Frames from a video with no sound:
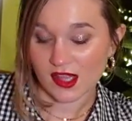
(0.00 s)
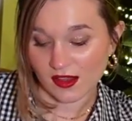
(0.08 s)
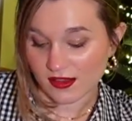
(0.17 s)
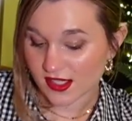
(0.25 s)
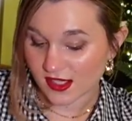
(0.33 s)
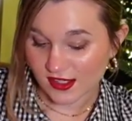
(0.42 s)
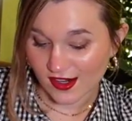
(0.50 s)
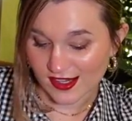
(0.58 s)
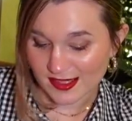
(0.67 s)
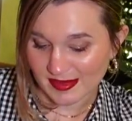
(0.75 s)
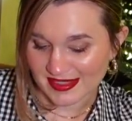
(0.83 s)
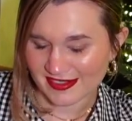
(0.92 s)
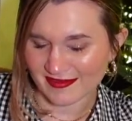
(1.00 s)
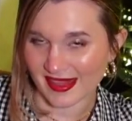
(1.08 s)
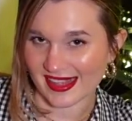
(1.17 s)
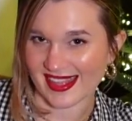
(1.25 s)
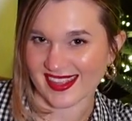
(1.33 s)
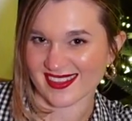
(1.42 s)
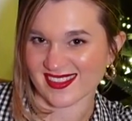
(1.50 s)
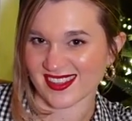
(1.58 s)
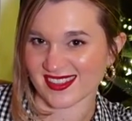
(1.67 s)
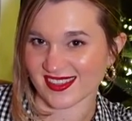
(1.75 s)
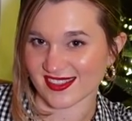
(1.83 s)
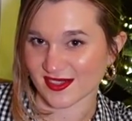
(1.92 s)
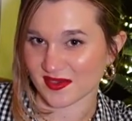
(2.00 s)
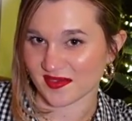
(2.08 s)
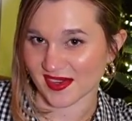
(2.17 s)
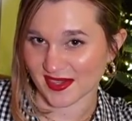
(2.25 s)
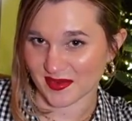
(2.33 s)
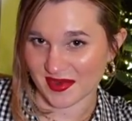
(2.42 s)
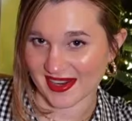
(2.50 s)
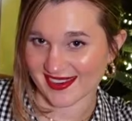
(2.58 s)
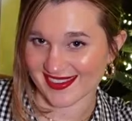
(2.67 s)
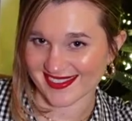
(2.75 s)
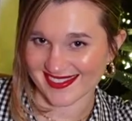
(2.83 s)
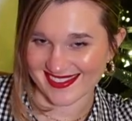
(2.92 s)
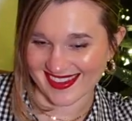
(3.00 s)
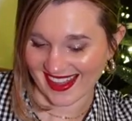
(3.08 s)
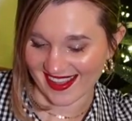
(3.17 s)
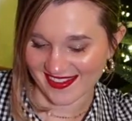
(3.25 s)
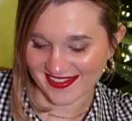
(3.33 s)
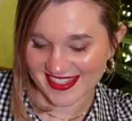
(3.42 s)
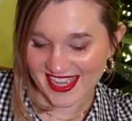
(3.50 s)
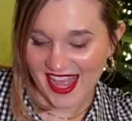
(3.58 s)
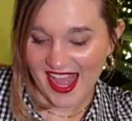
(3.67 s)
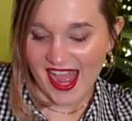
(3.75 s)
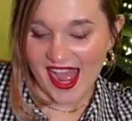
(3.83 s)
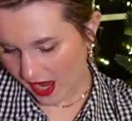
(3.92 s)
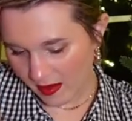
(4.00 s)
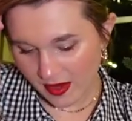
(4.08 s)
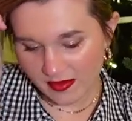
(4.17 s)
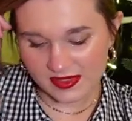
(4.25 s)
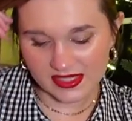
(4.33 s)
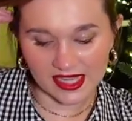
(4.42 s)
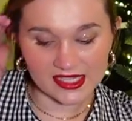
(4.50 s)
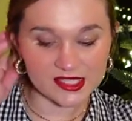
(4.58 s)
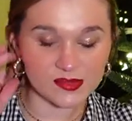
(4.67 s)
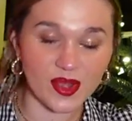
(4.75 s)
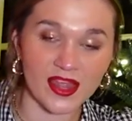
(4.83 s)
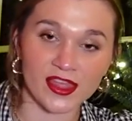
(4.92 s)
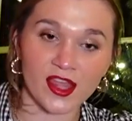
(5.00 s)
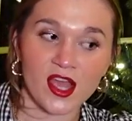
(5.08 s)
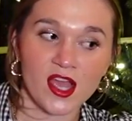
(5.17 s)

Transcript: those things are expensive, but like, that's also a really weird gift. I'm obsessed with